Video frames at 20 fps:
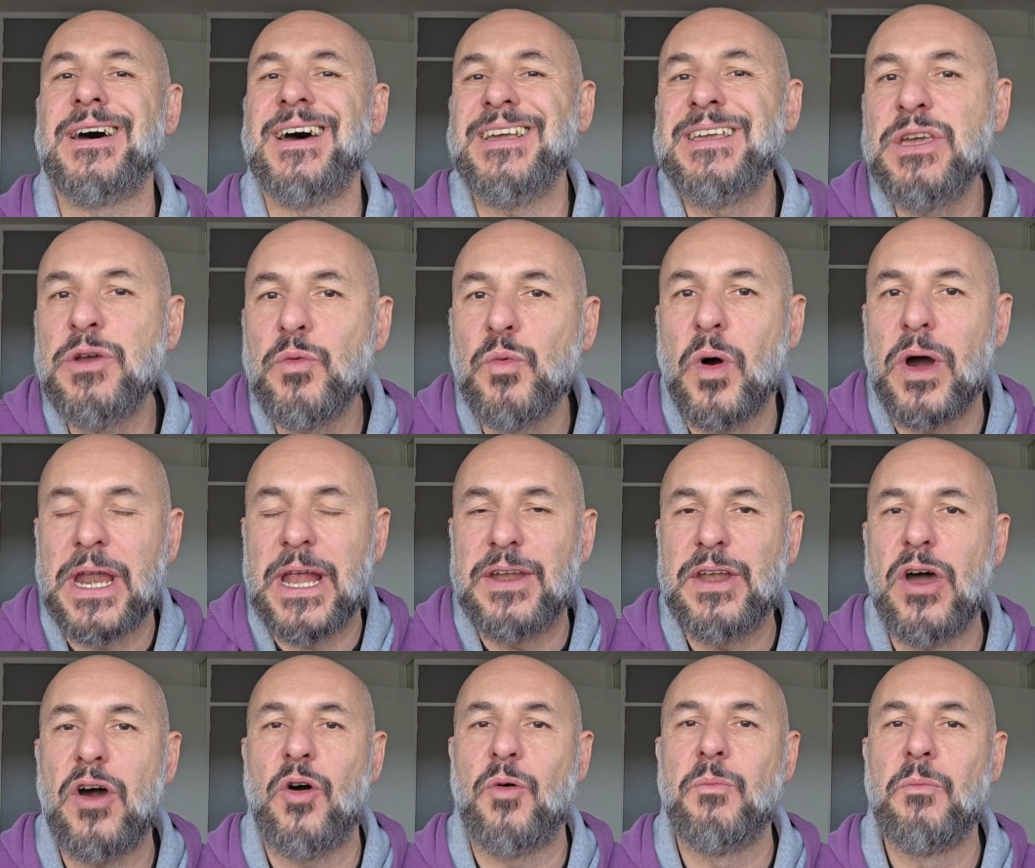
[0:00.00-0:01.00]
you wanna
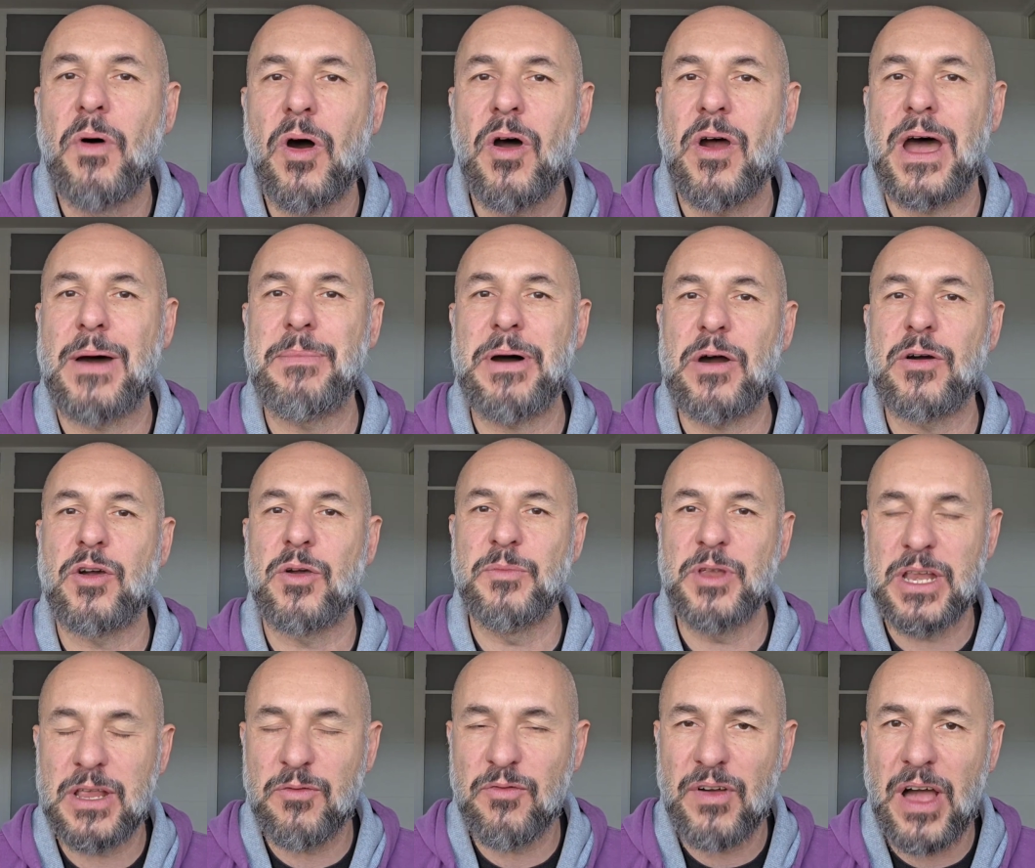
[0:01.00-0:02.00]
know more about
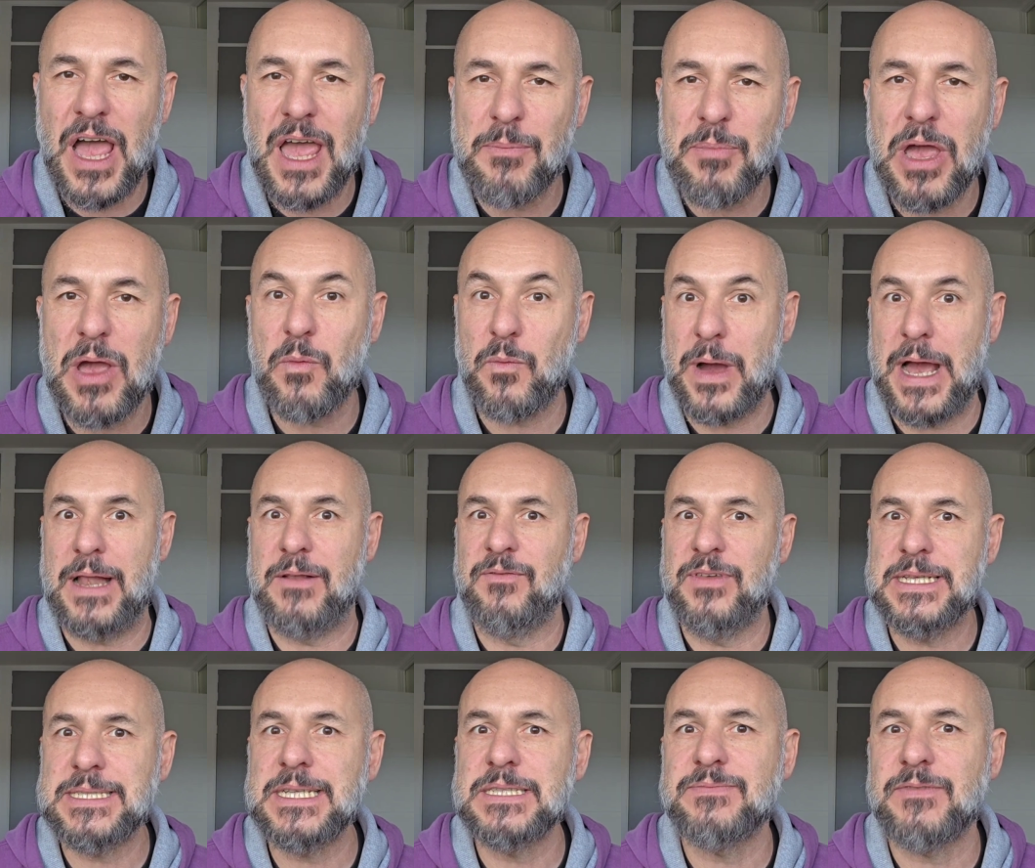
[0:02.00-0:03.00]
Community Fibre, well,
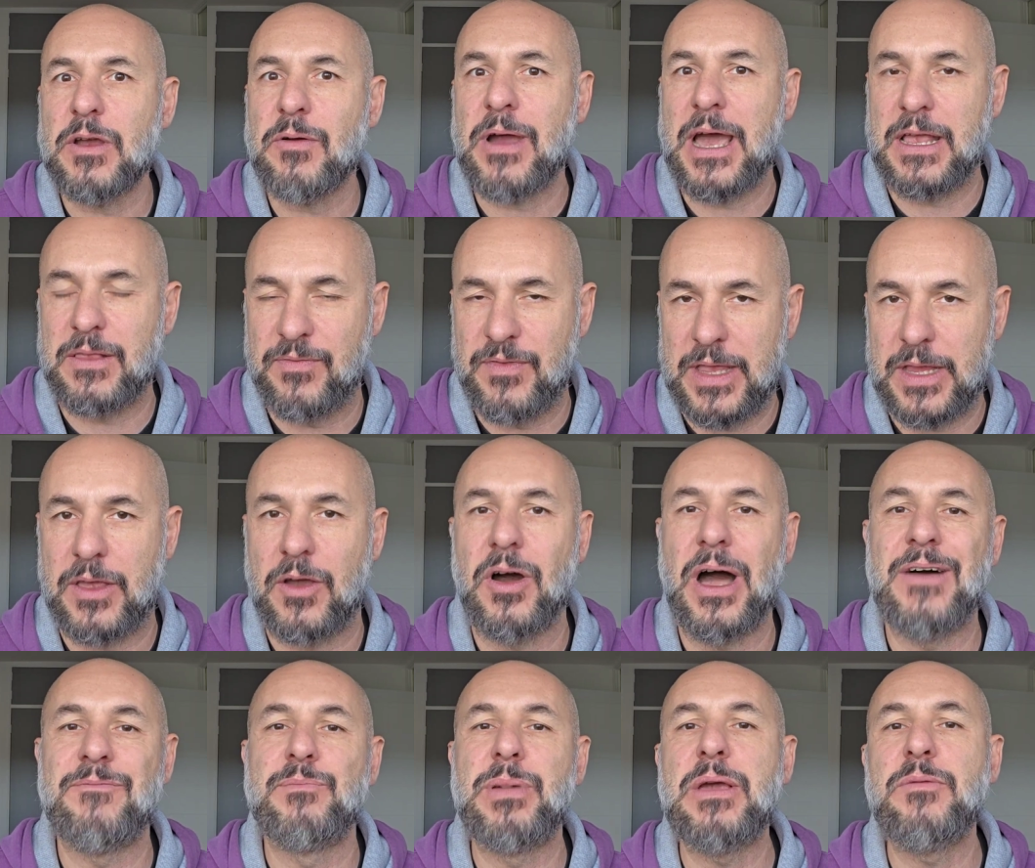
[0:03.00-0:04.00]
this is the right video.
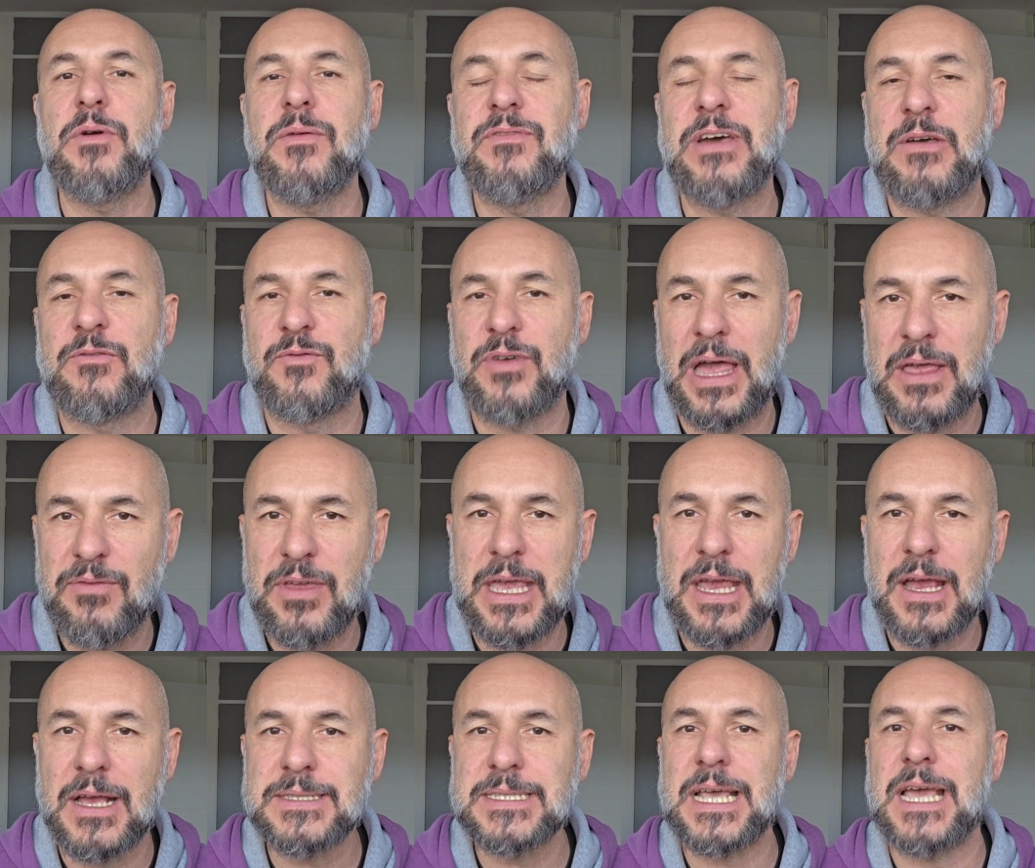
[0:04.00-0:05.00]
I've been with them 5
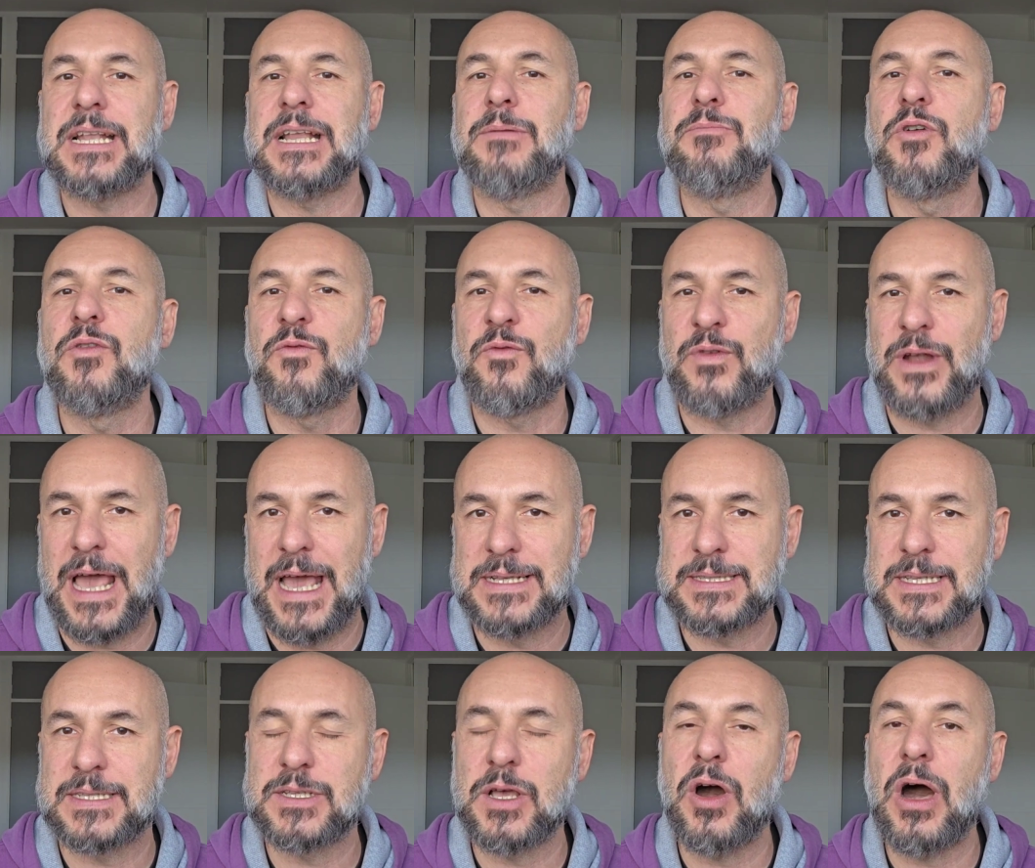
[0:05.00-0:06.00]
years and I moved
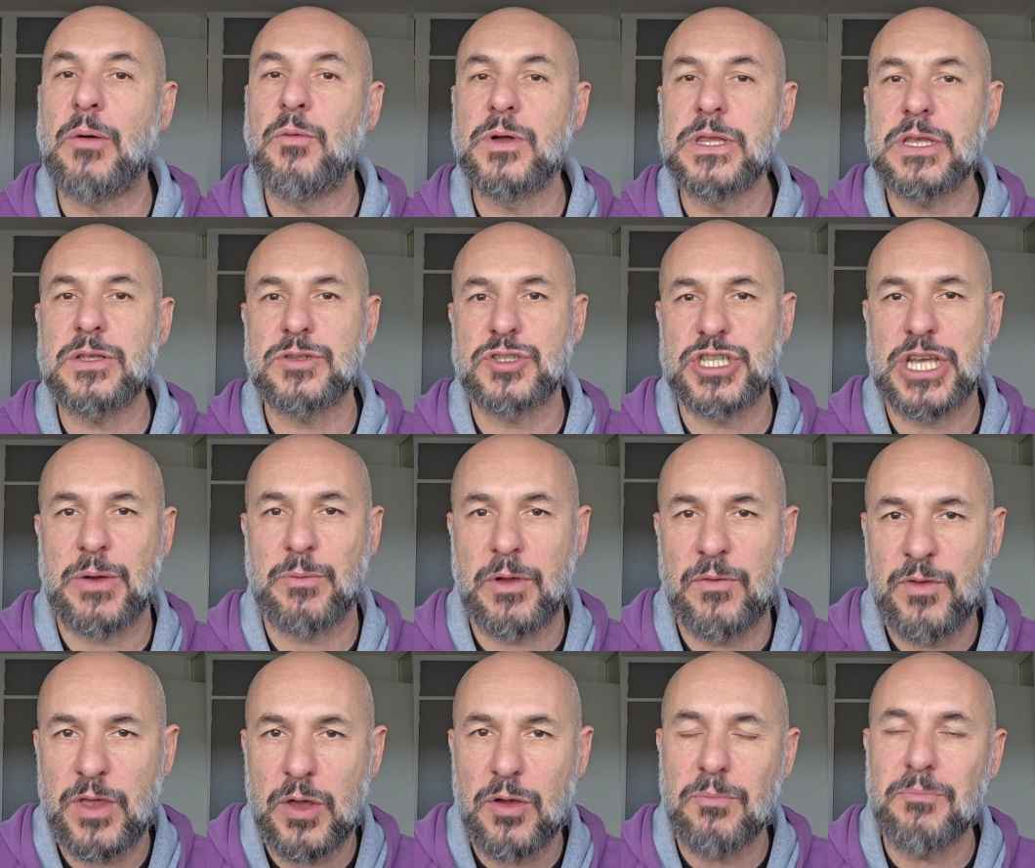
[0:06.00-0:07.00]
flats, so I wanted to share
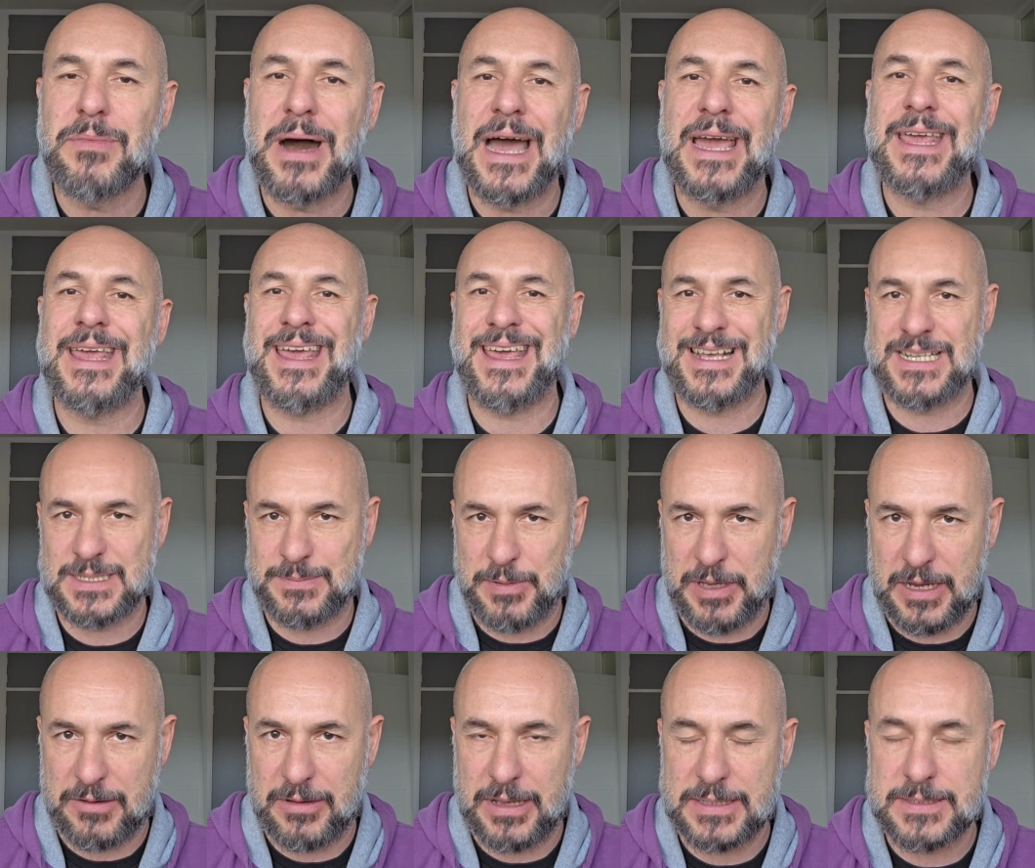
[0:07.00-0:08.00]
with you my
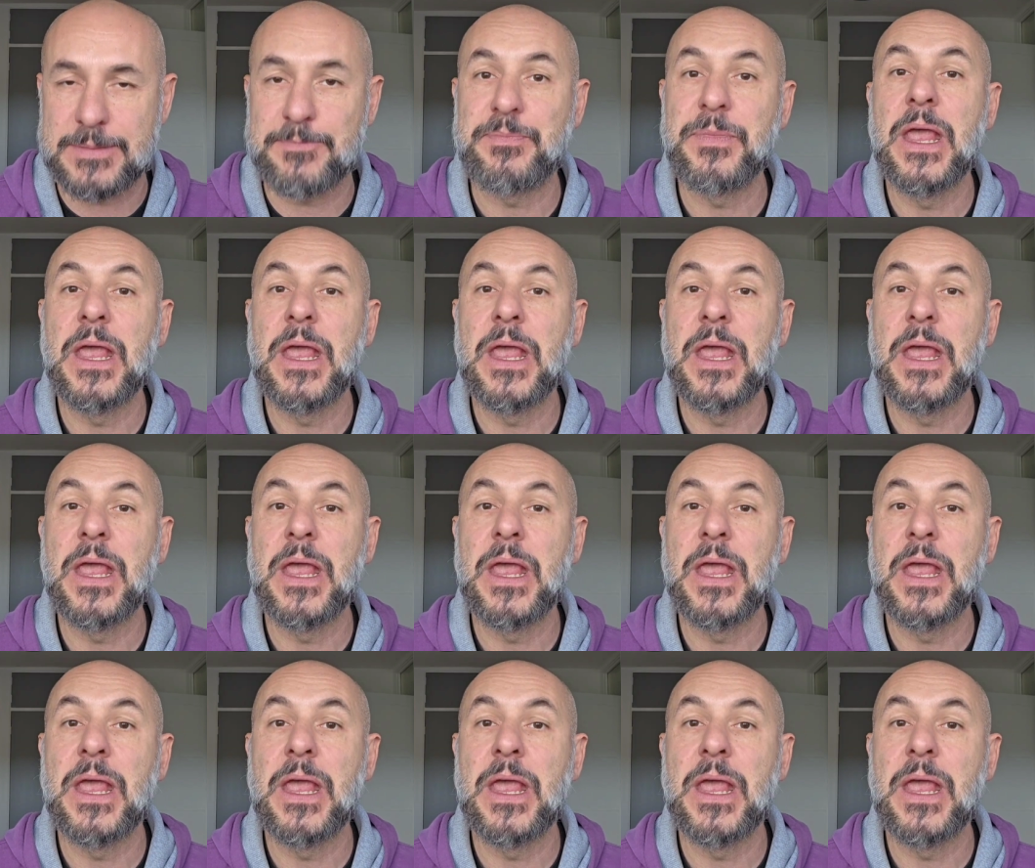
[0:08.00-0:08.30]
experience.